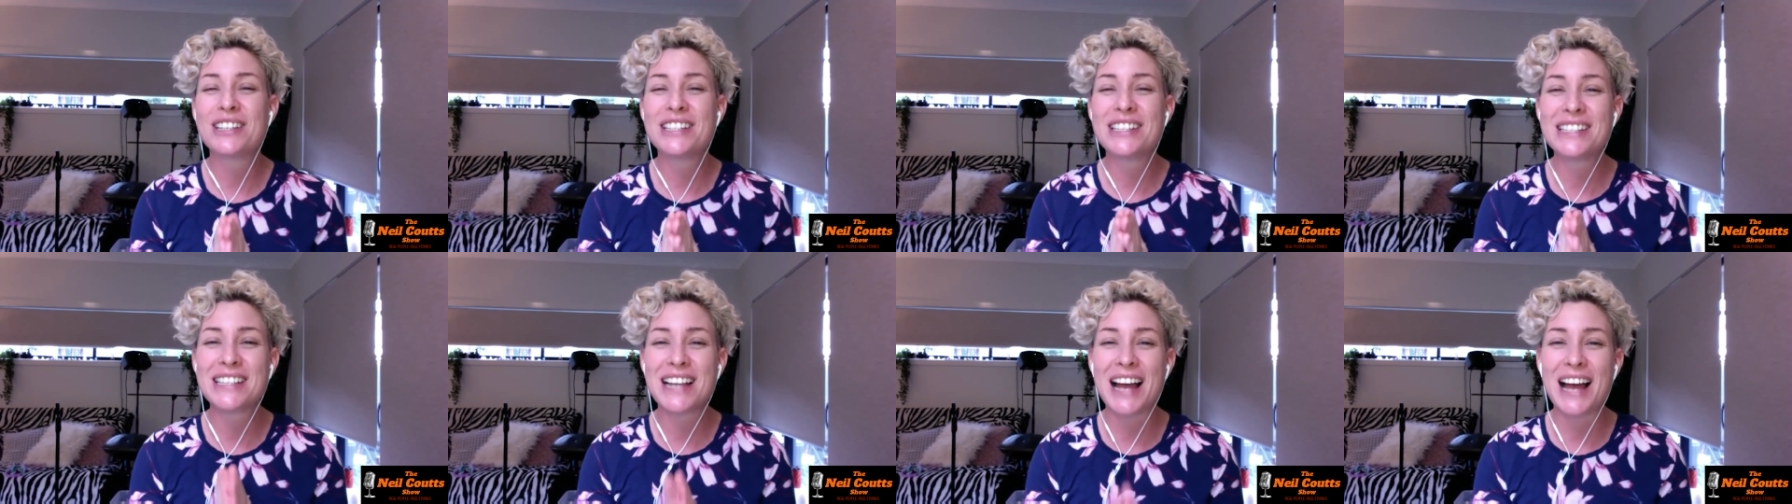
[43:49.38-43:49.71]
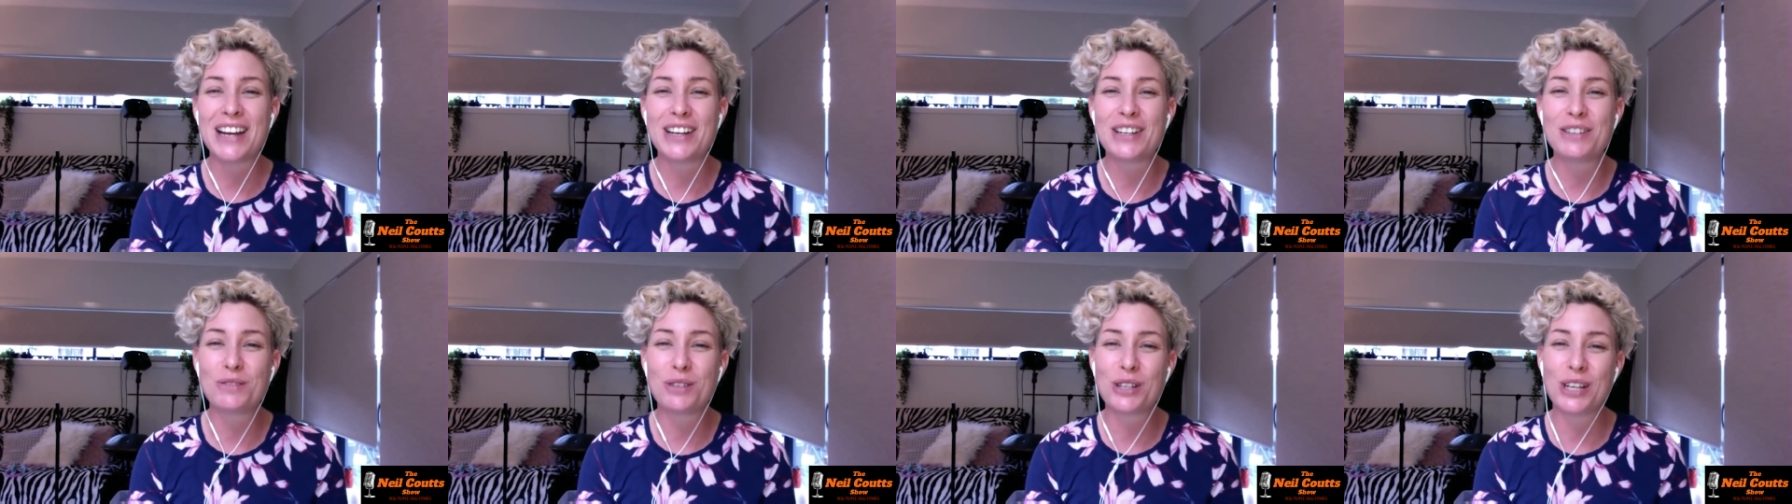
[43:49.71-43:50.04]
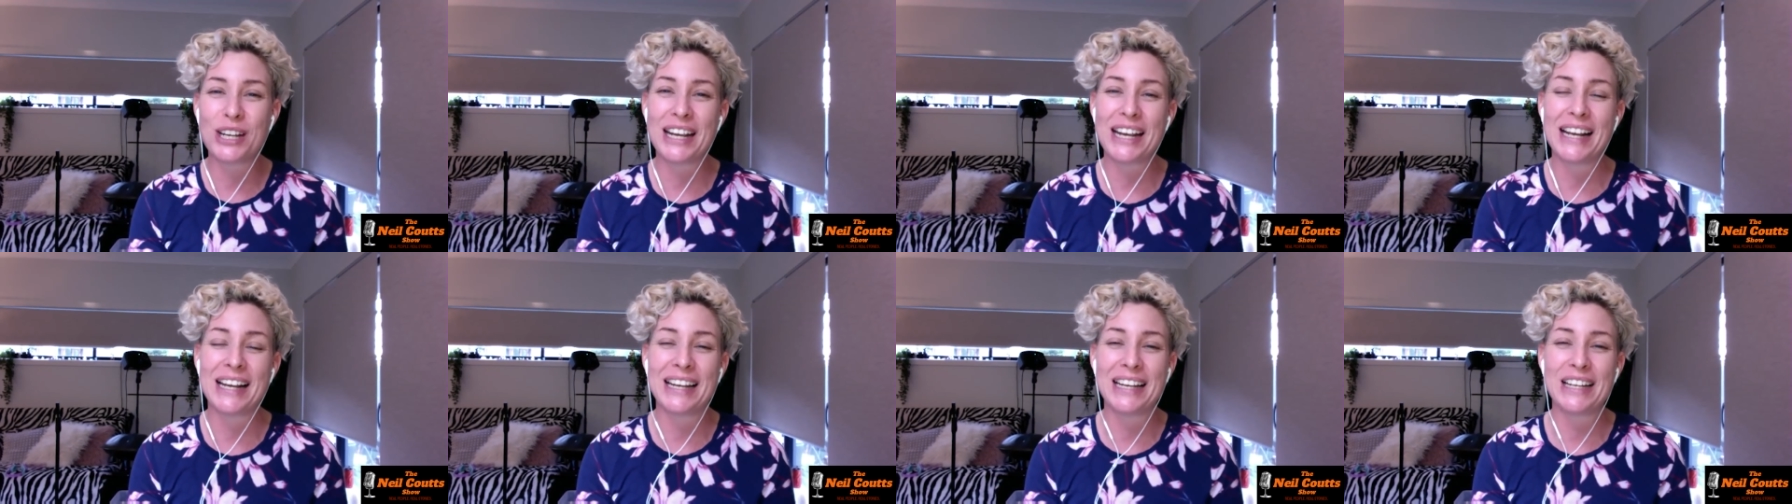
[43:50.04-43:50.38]
which is
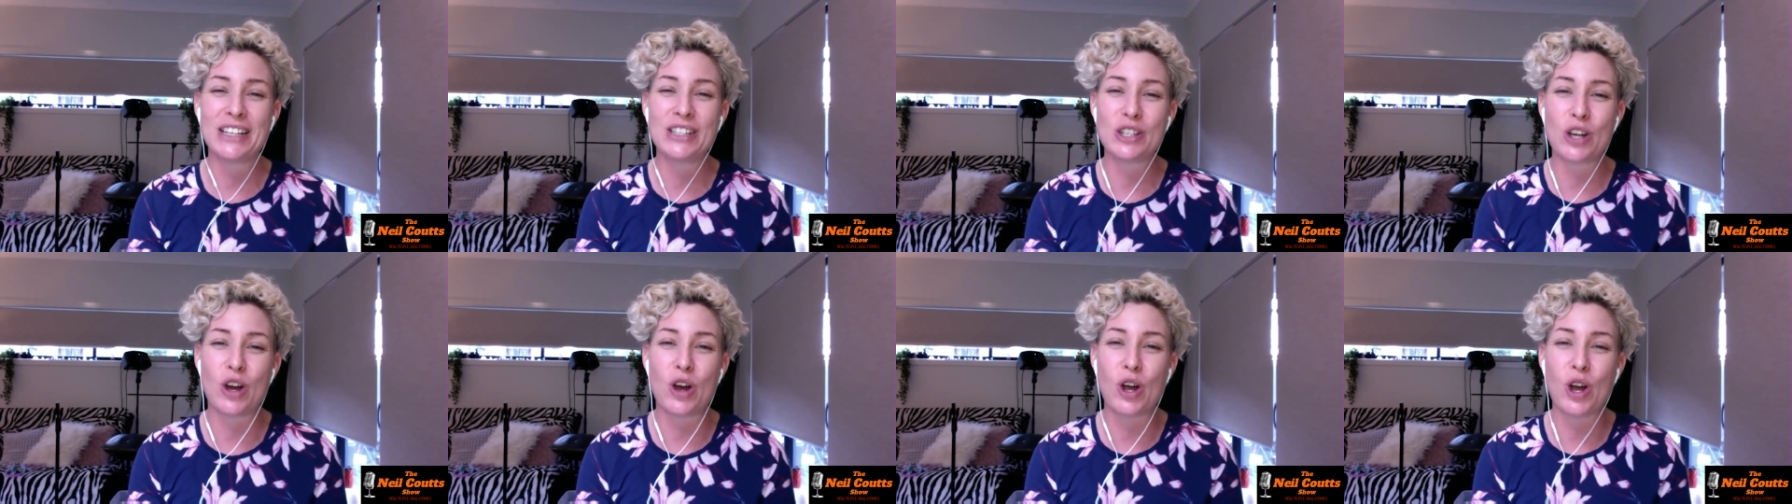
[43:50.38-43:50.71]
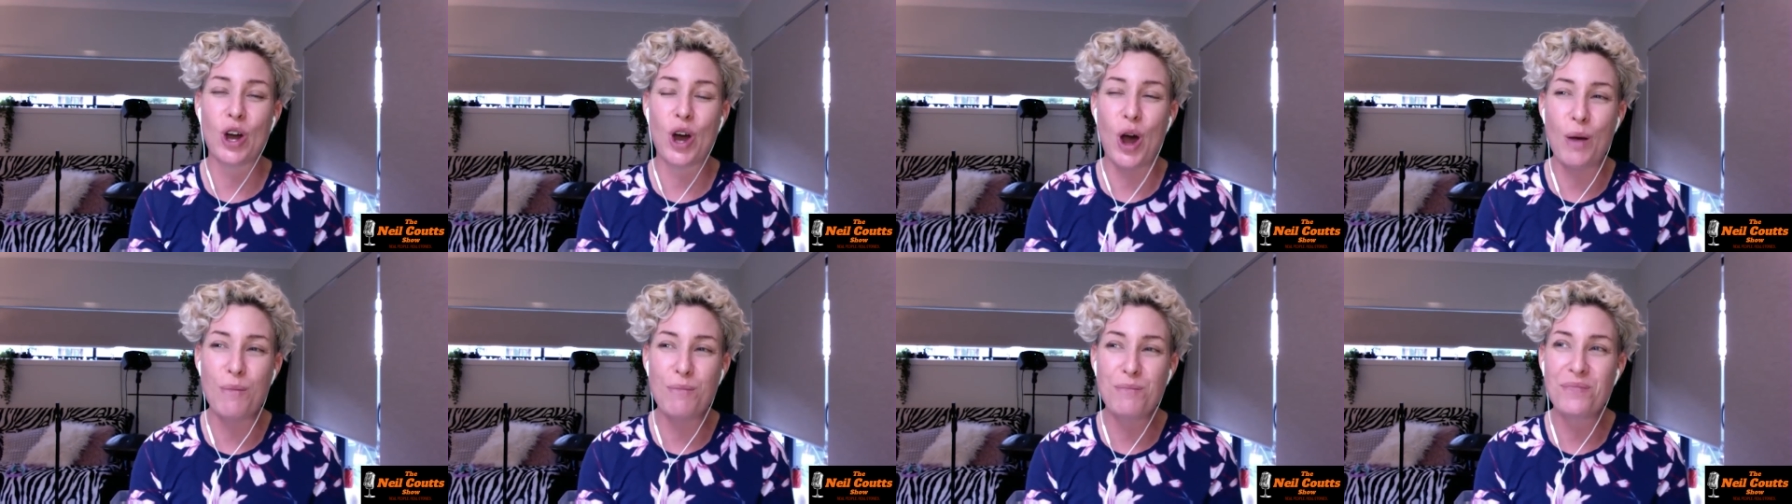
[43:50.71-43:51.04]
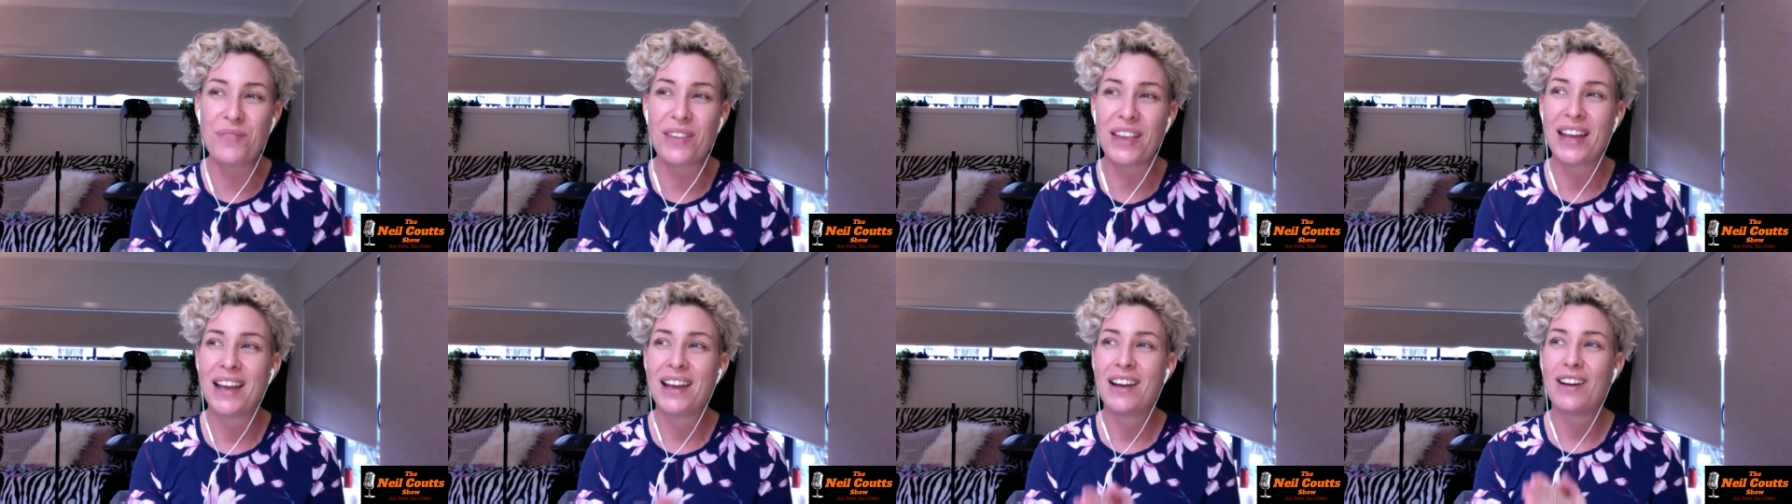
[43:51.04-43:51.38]
underwood healing dot com.